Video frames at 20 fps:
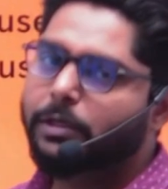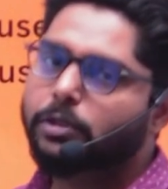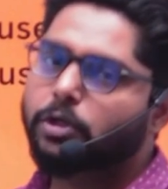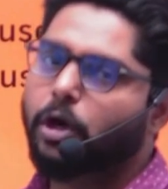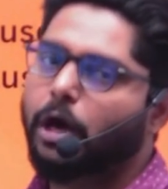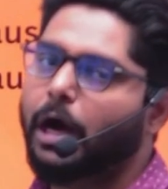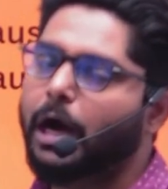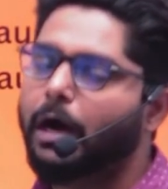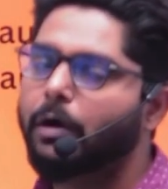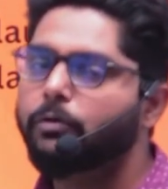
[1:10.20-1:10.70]

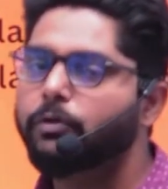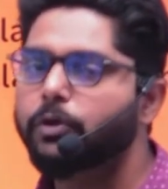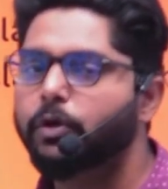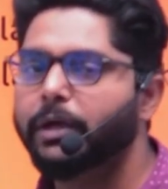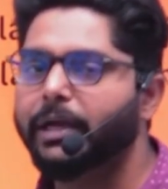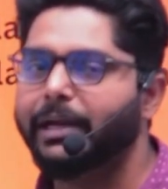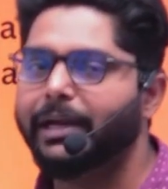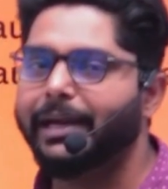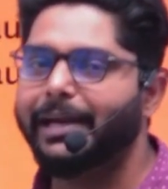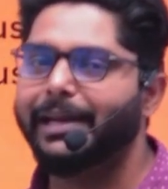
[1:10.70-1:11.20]
so how you
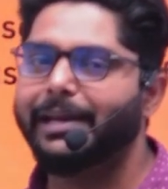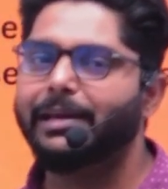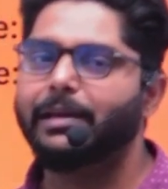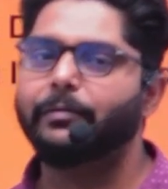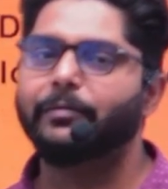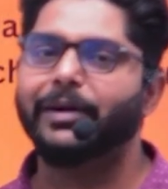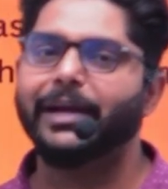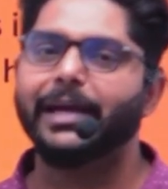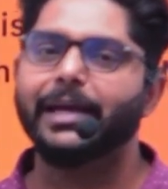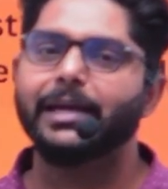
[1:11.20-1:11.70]
can
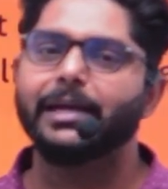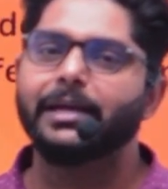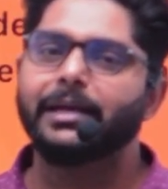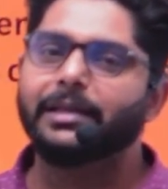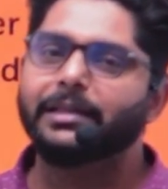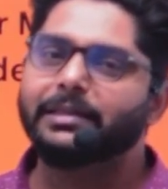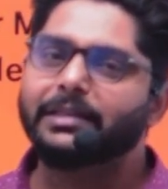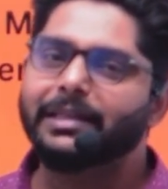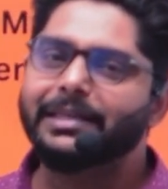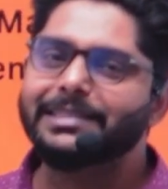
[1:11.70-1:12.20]
identify
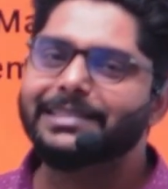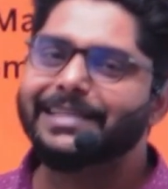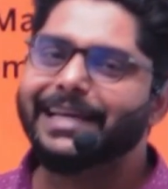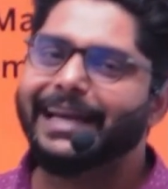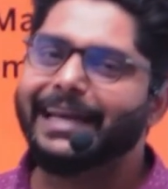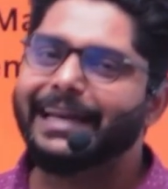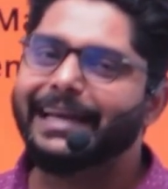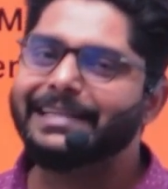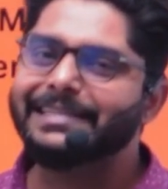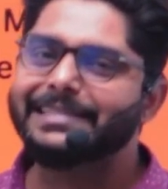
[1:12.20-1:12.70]
this
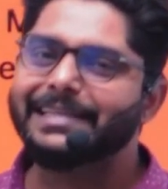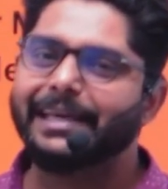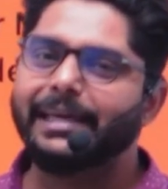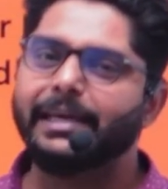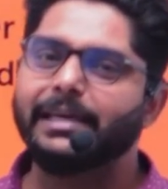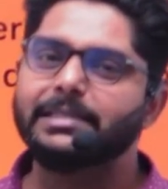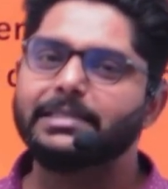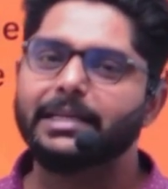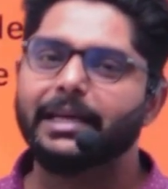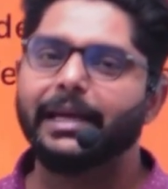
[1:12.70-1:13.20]
sentence
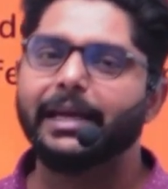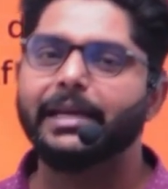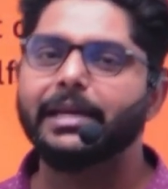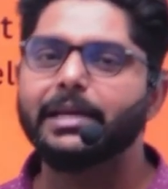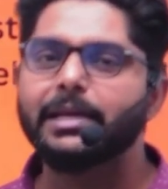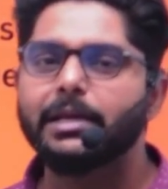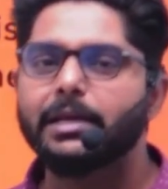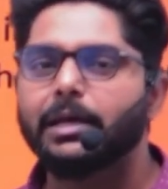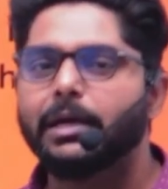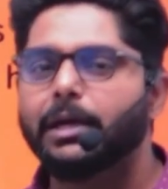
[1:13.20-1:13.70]
is
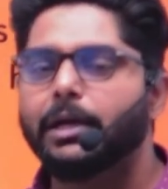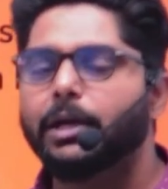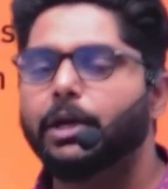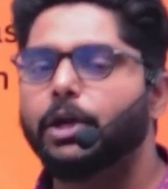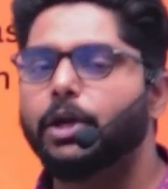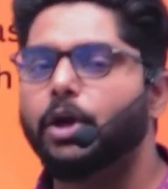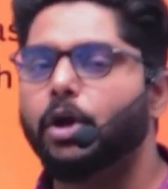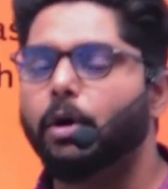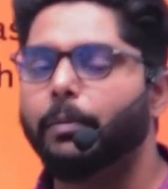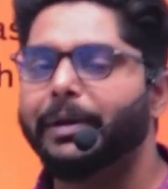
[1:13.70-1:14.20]
in
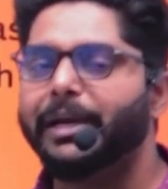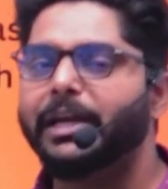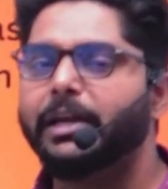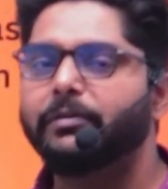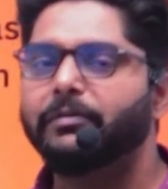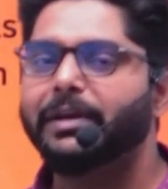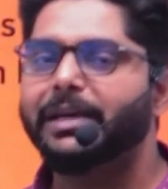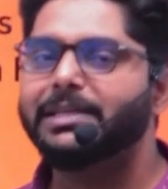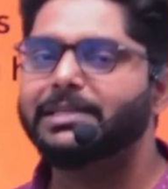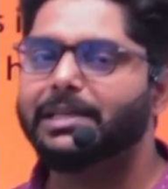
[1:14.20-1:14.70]

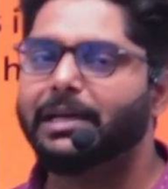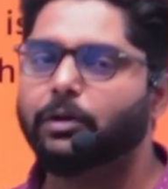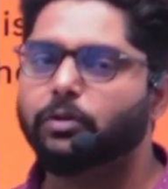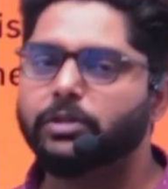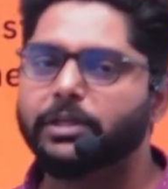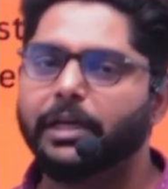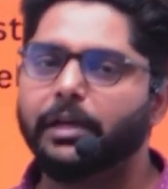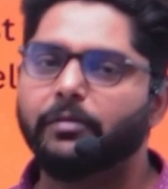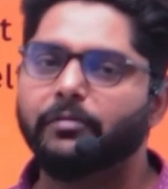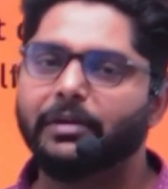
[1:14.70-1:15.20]
nominative case,
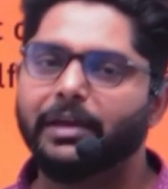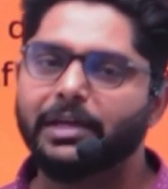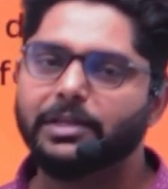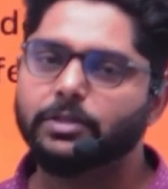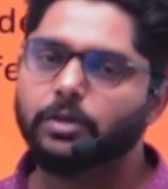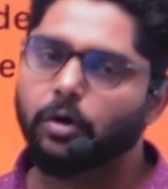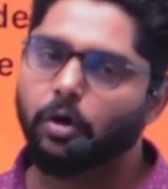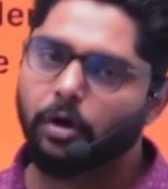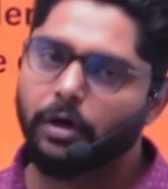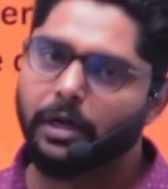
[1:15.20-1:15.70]
accusative
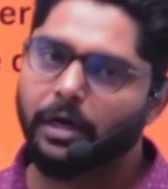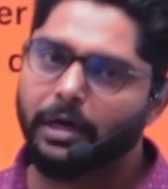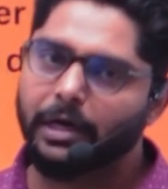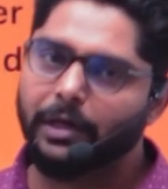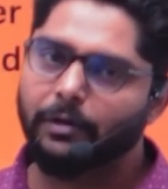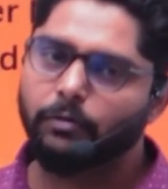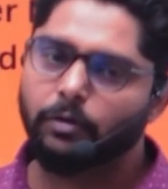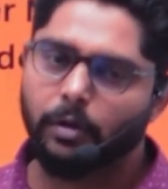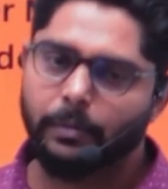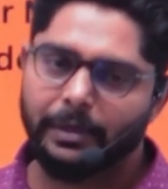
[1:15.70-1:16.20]
case, or
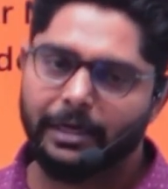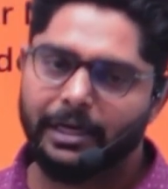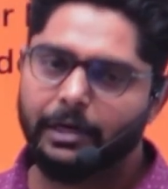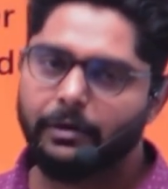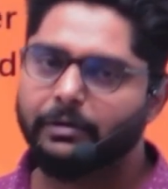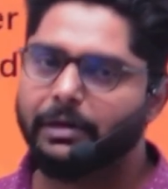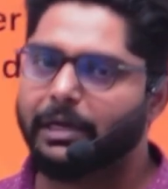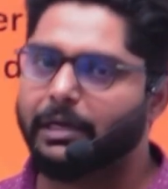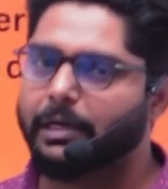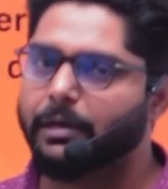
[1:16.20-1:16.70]
dative?
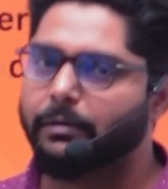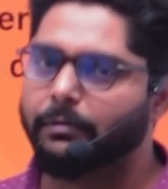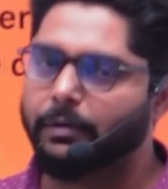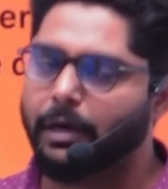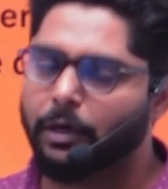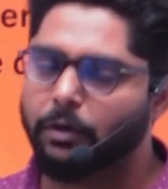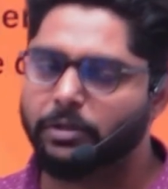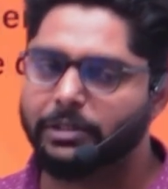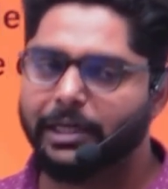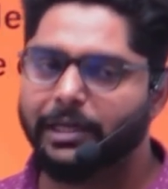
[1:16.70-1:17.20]
Nominative, dative,
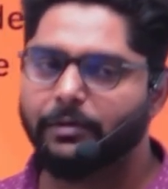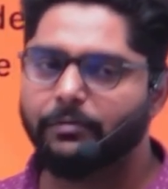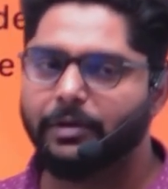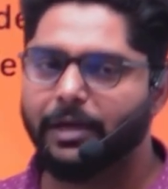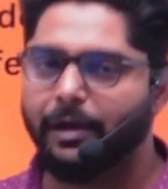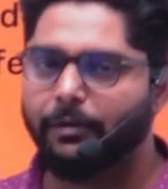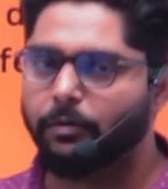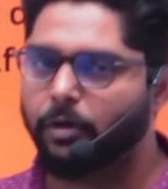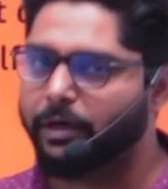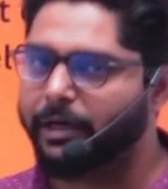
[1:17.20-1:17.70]
accusative we
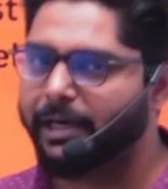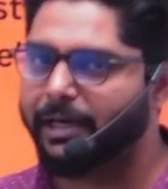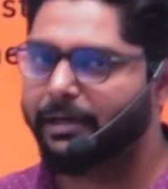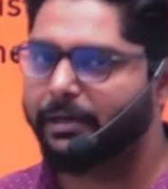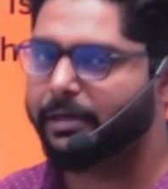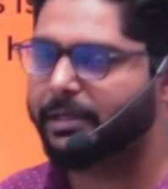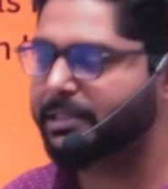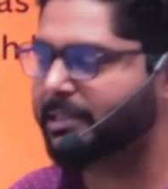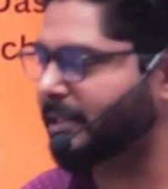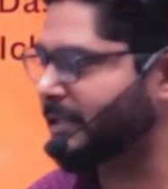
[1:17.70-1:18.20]
have already
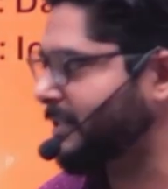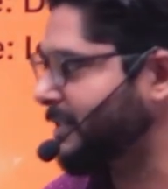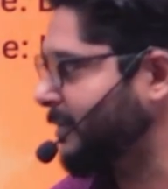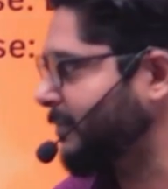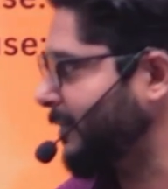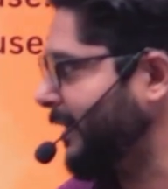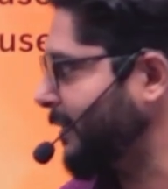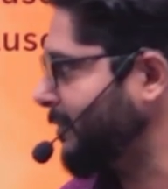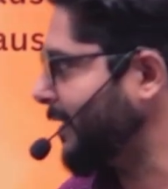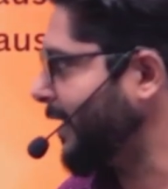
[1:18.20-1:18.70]
discussed
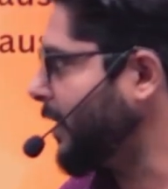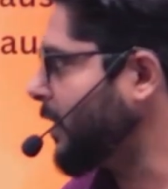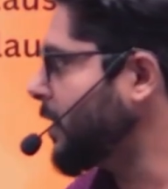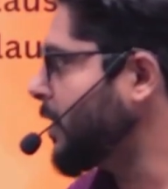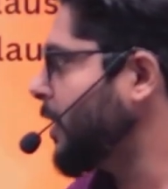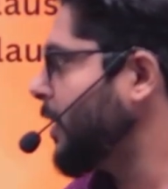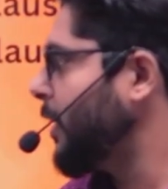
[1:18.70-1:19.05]
very well.